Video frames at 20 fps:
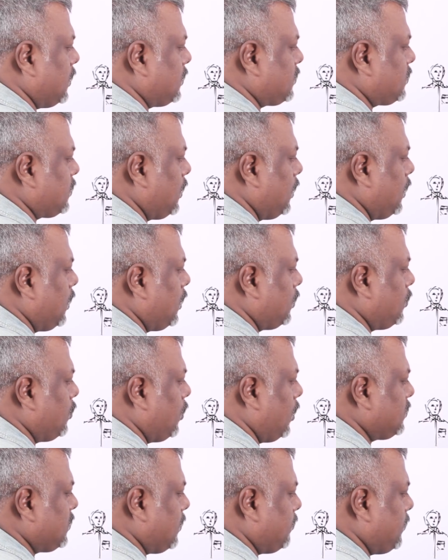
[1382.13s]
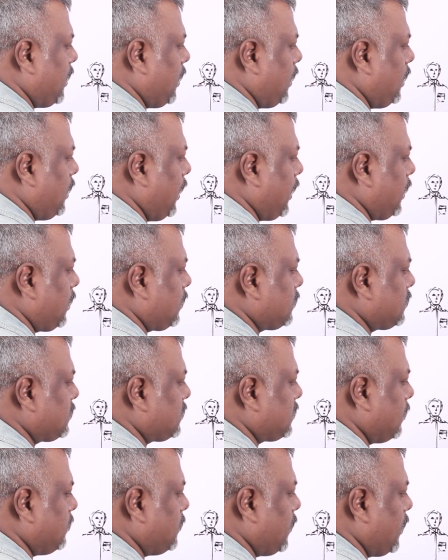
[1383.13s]
just draw somebody like
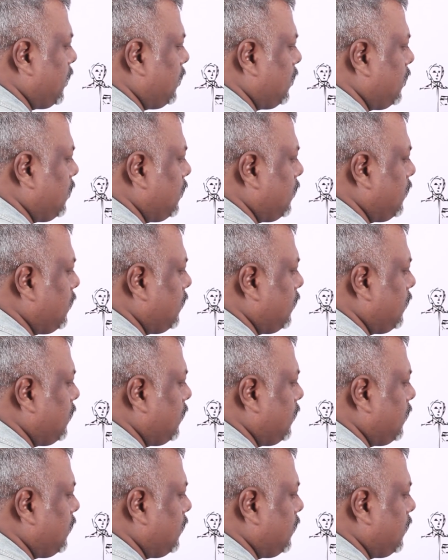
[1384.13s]
someone,